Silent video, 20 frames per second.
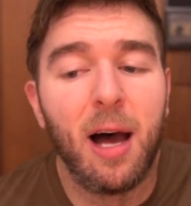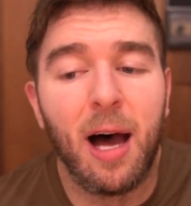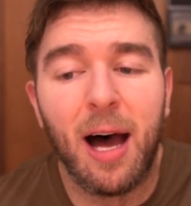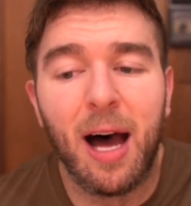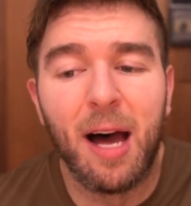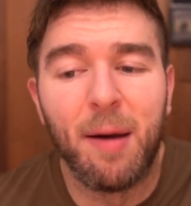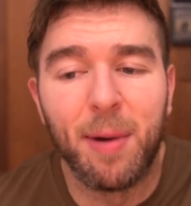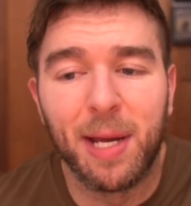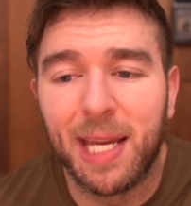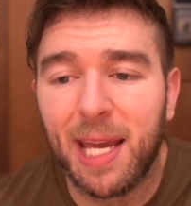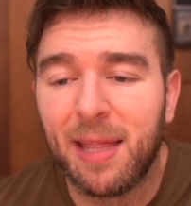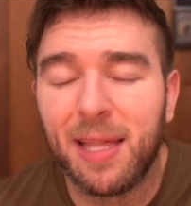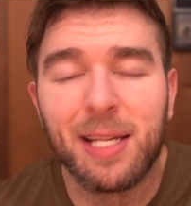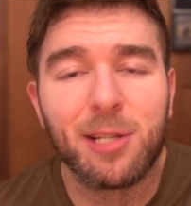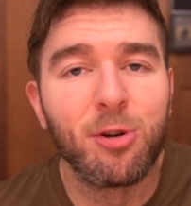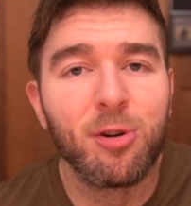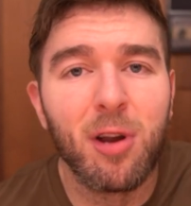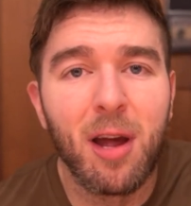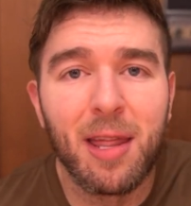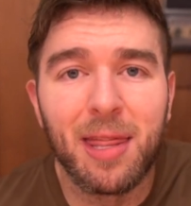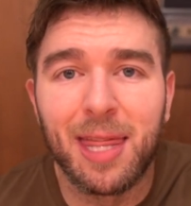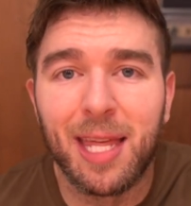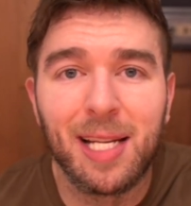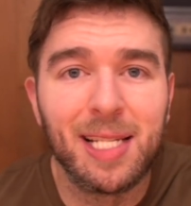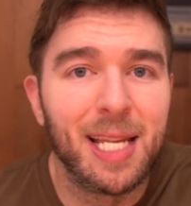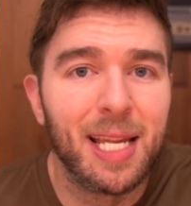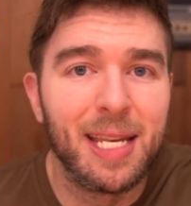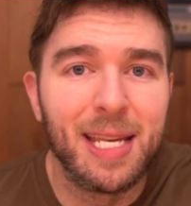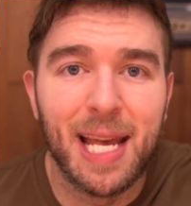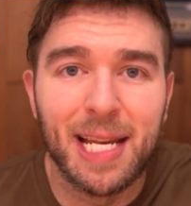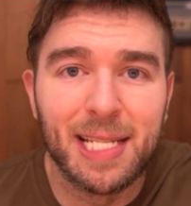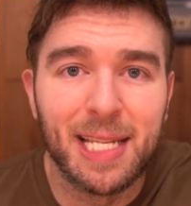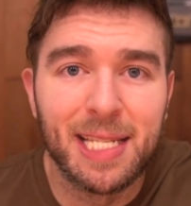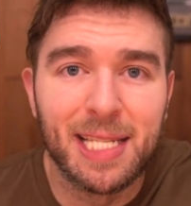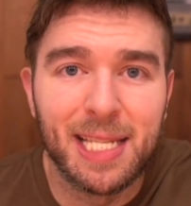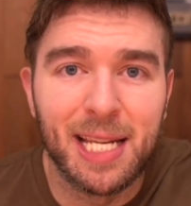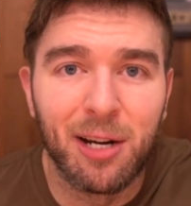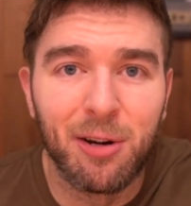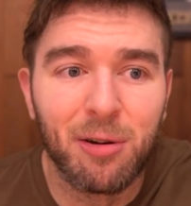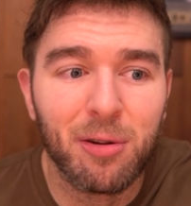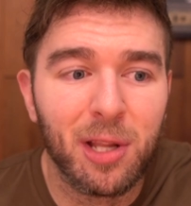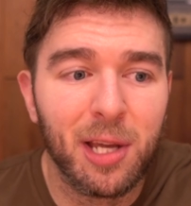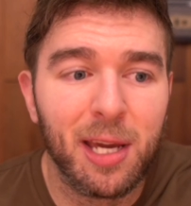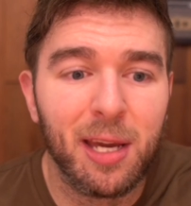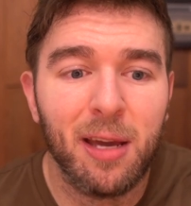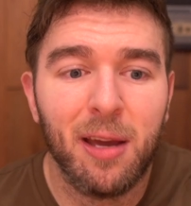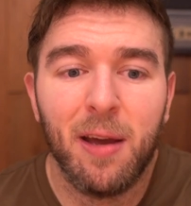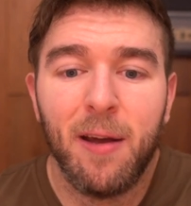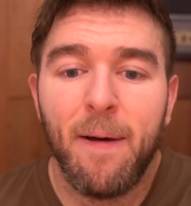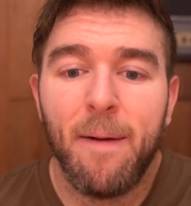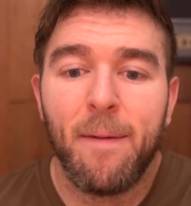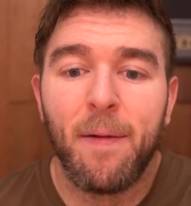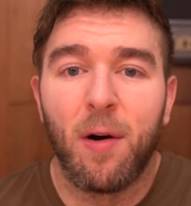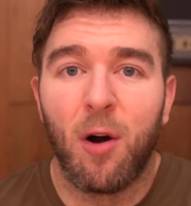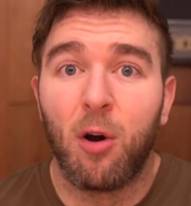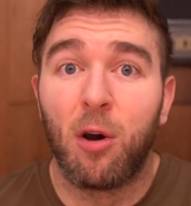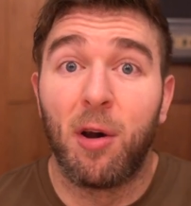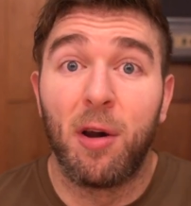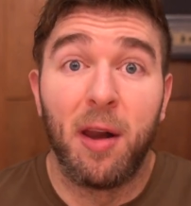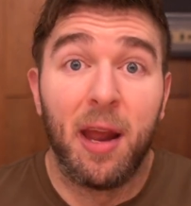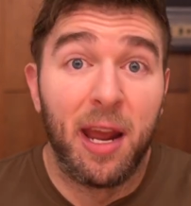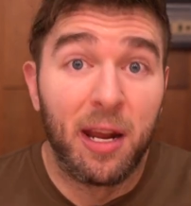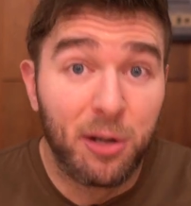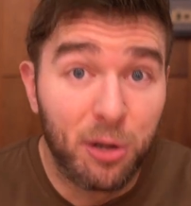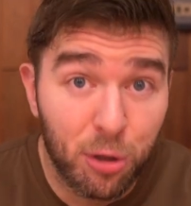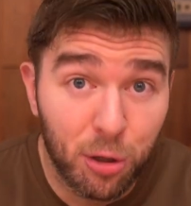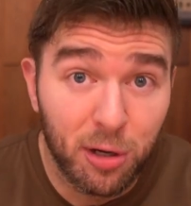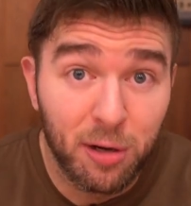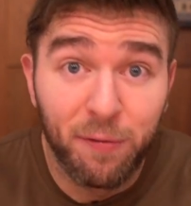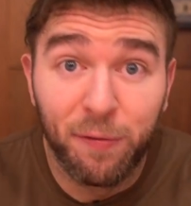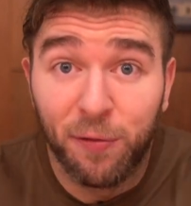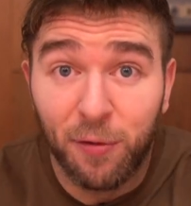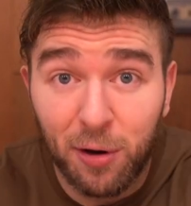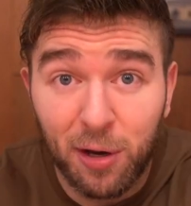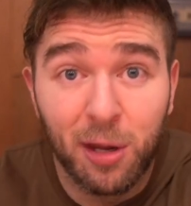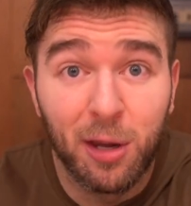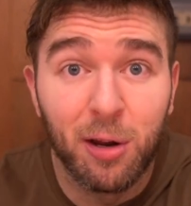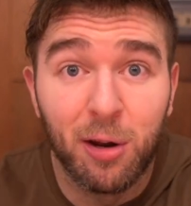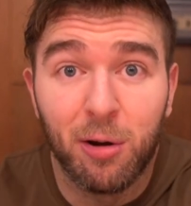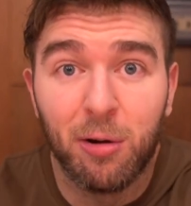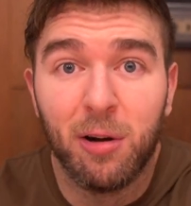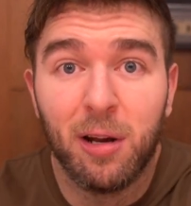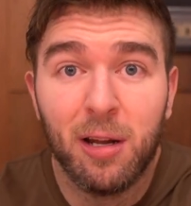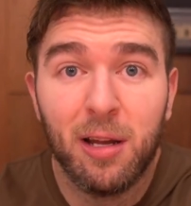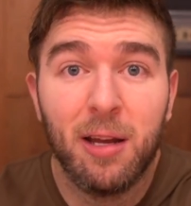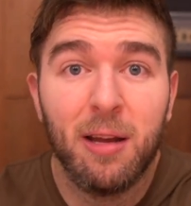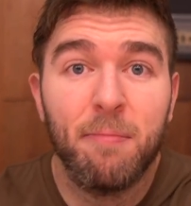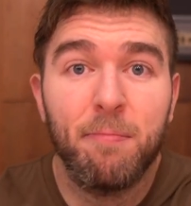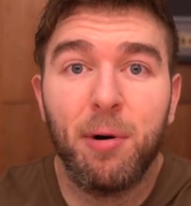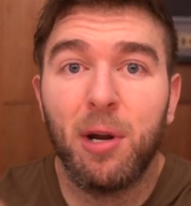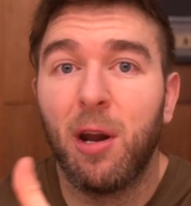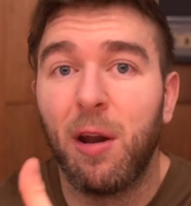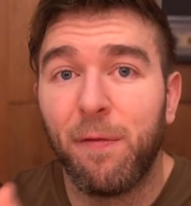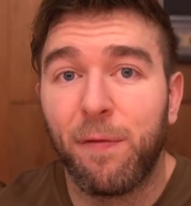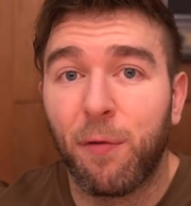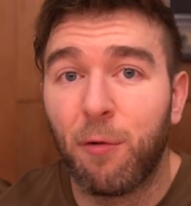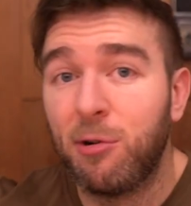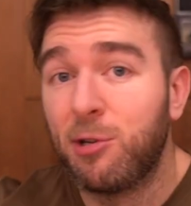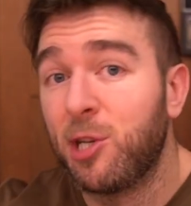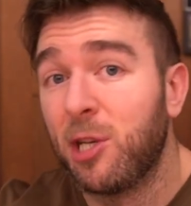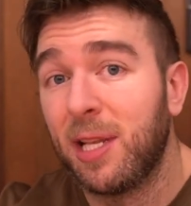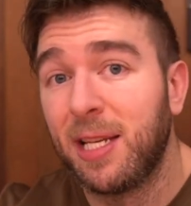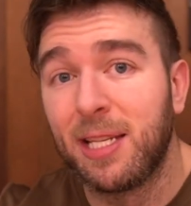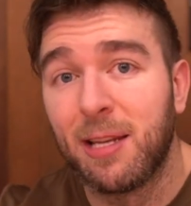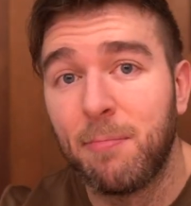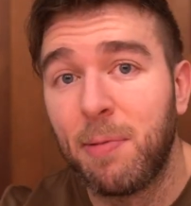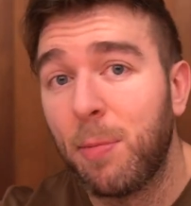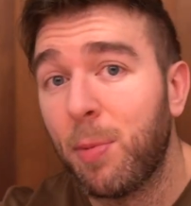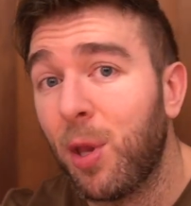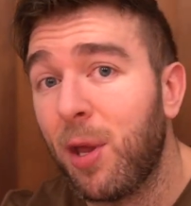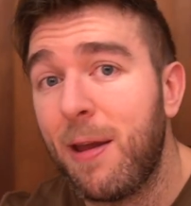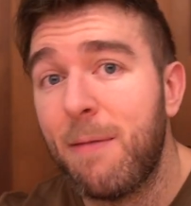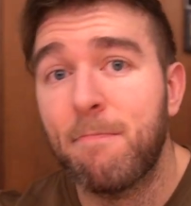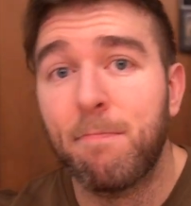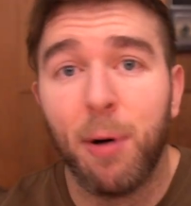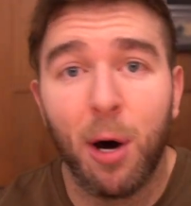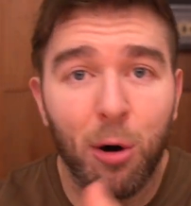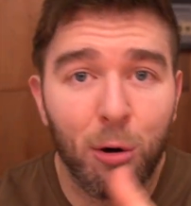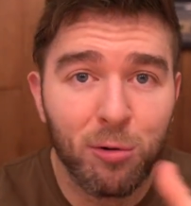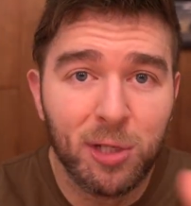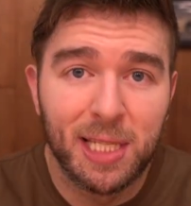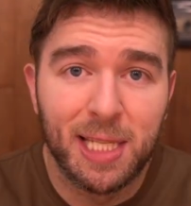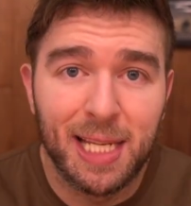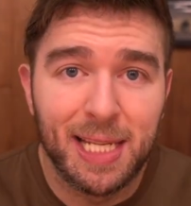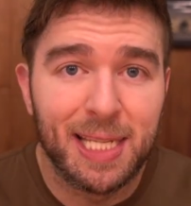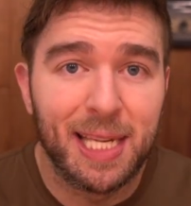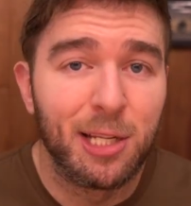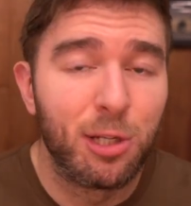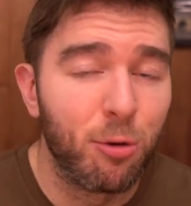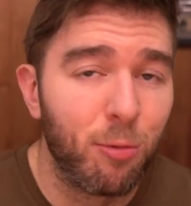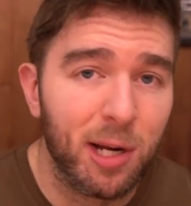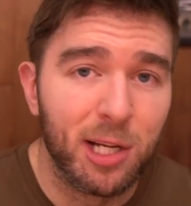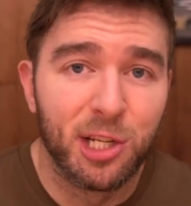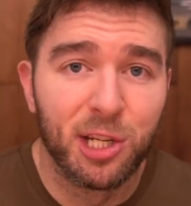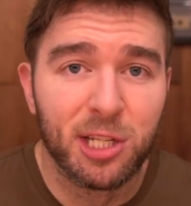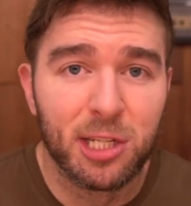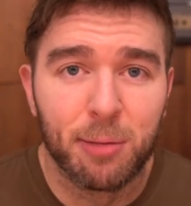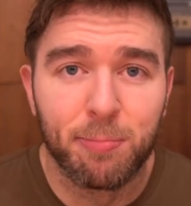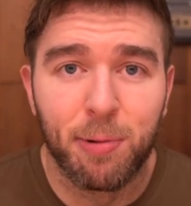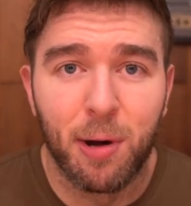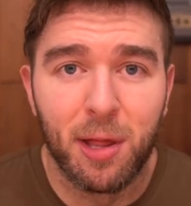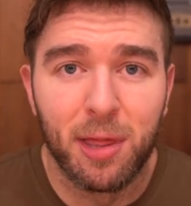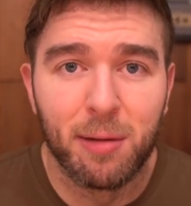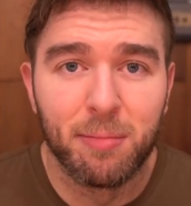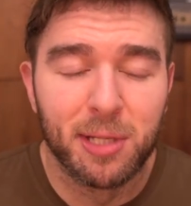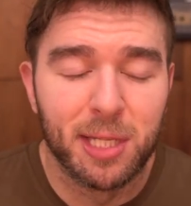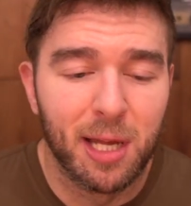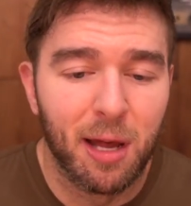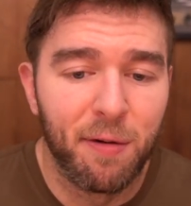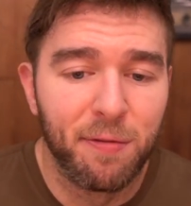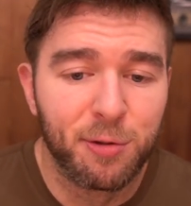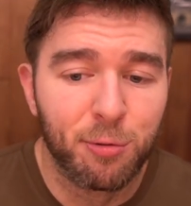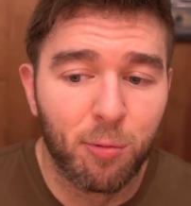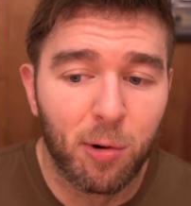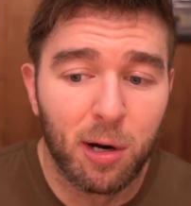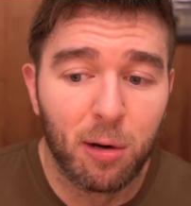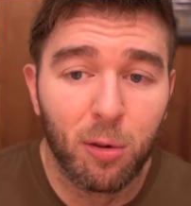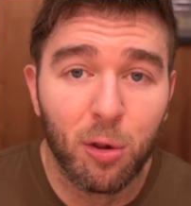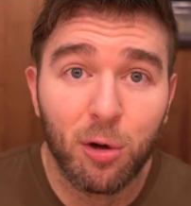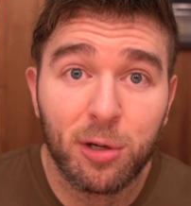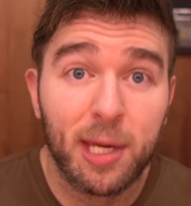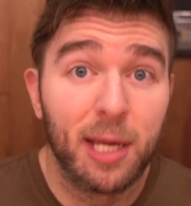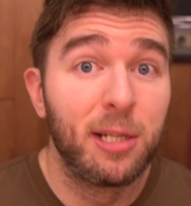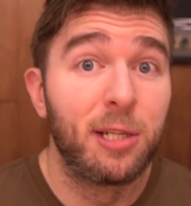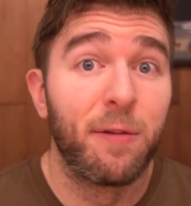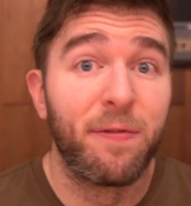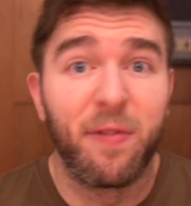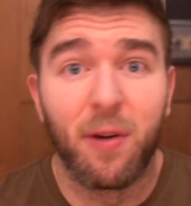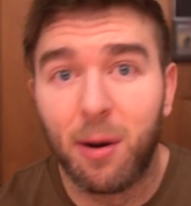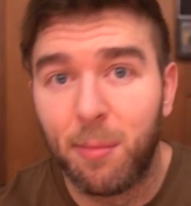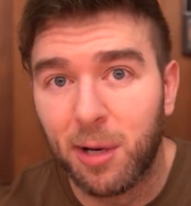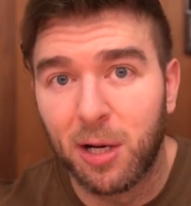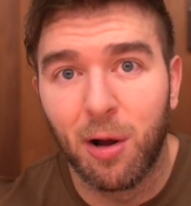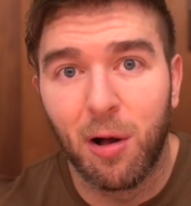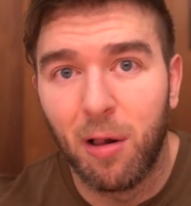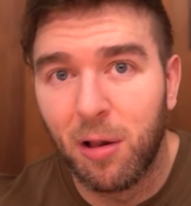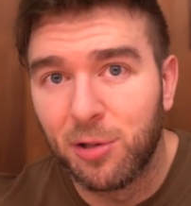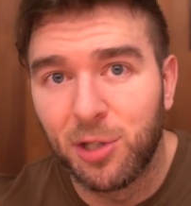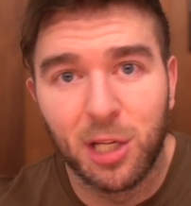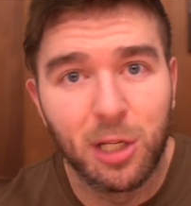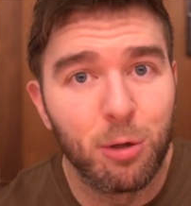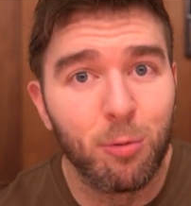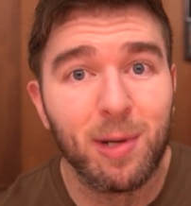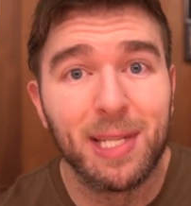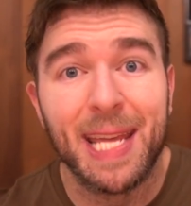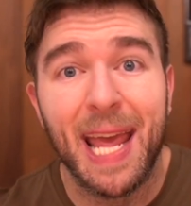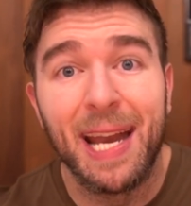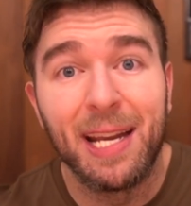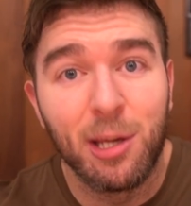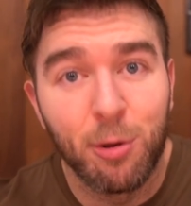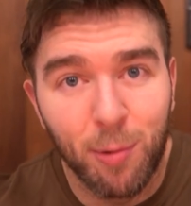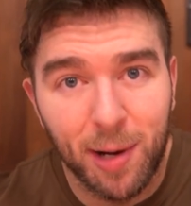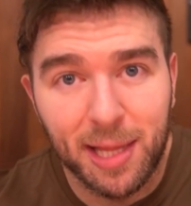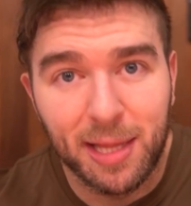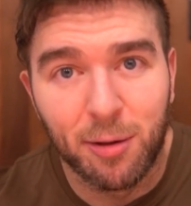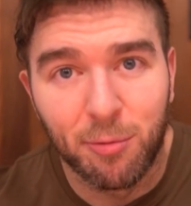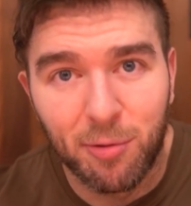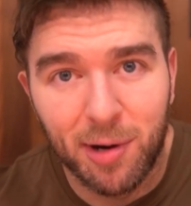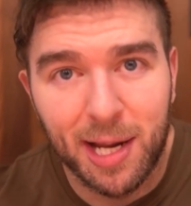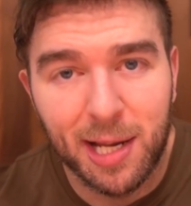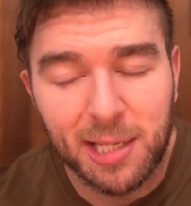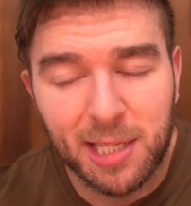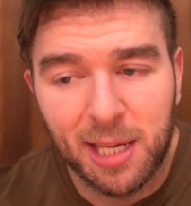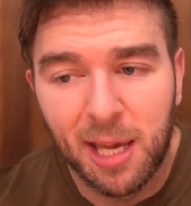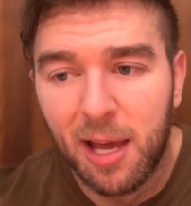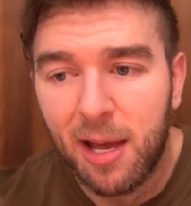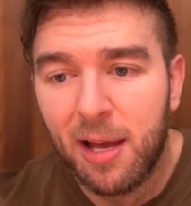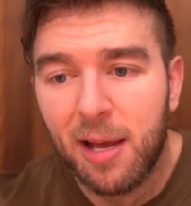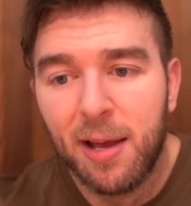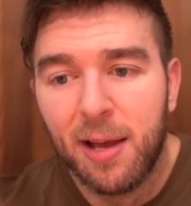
Um, again, these are not things that necessarily are good for you, but unfortunately, some people impose these situations upon themselves where looking to pharmacology to attenuate the risk